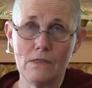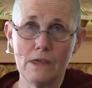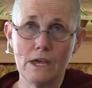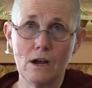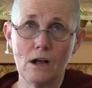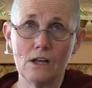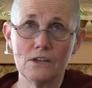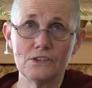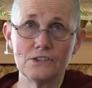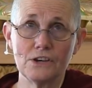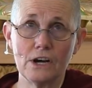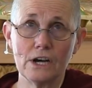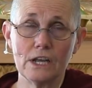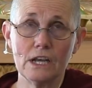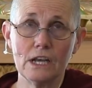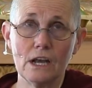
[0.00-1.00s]
it all
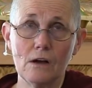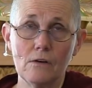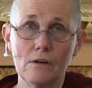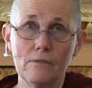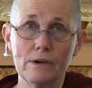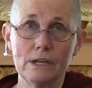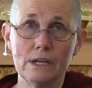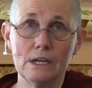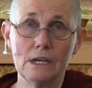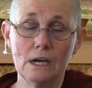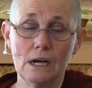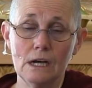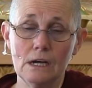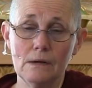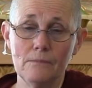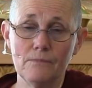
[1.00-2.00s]
started when
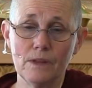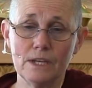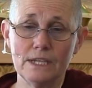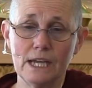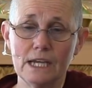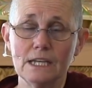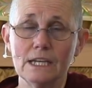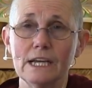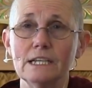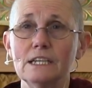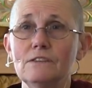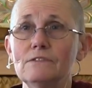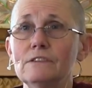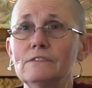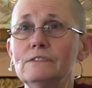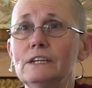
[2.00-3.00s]
um, a day in
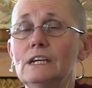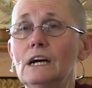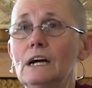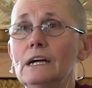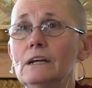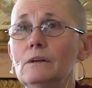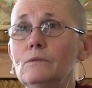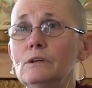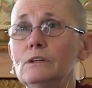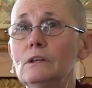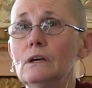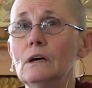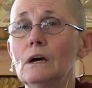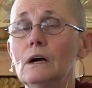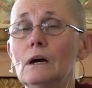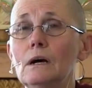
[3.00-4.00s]
1959 when
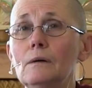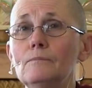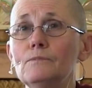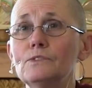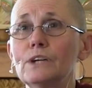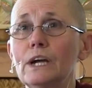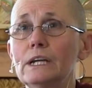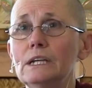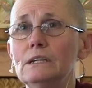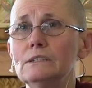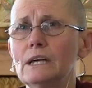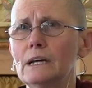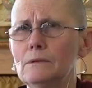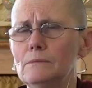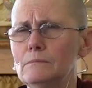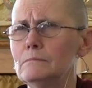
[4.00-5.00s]
the um, Chinese
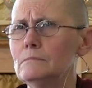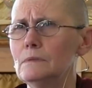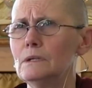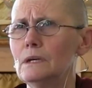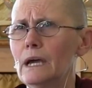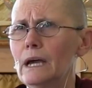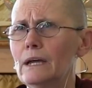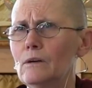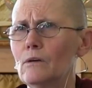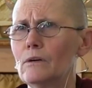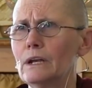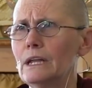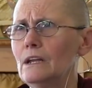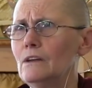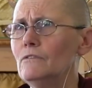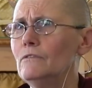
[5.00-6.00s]
had had
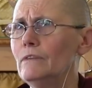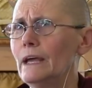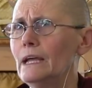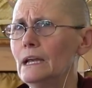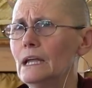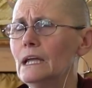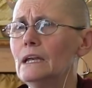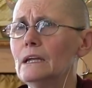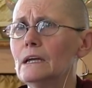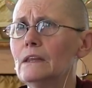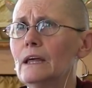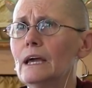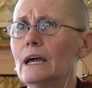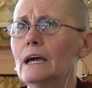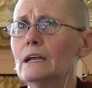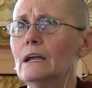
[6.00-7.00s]
already invaded and
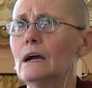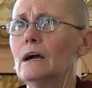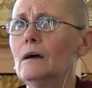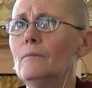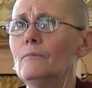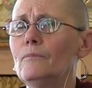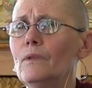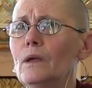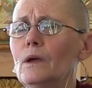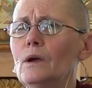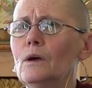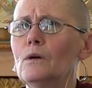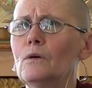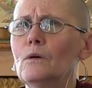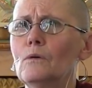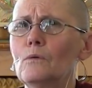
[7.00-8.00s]
they had um,
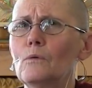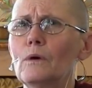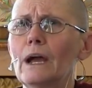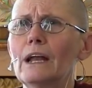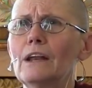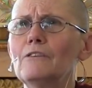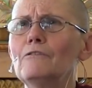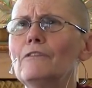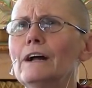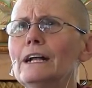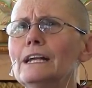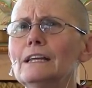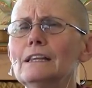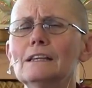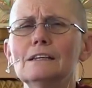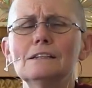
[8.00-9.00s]
had
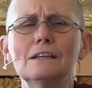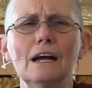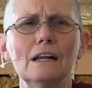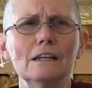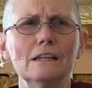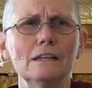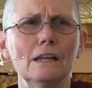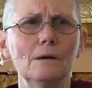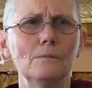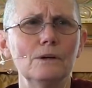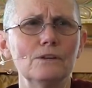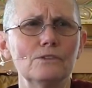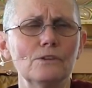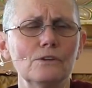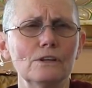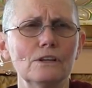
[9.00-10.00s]
invited the Dalai Lama,
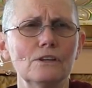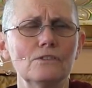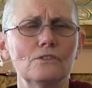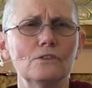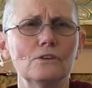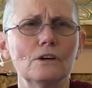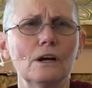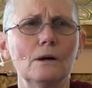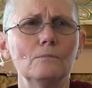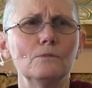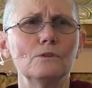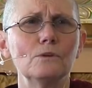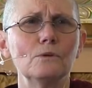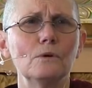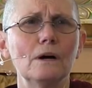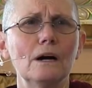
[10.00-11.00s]
His Holiness, to come
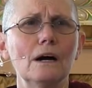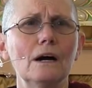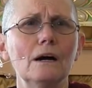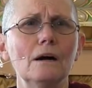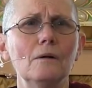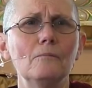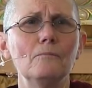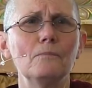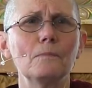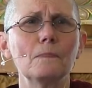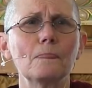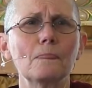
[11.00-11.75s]
to a um,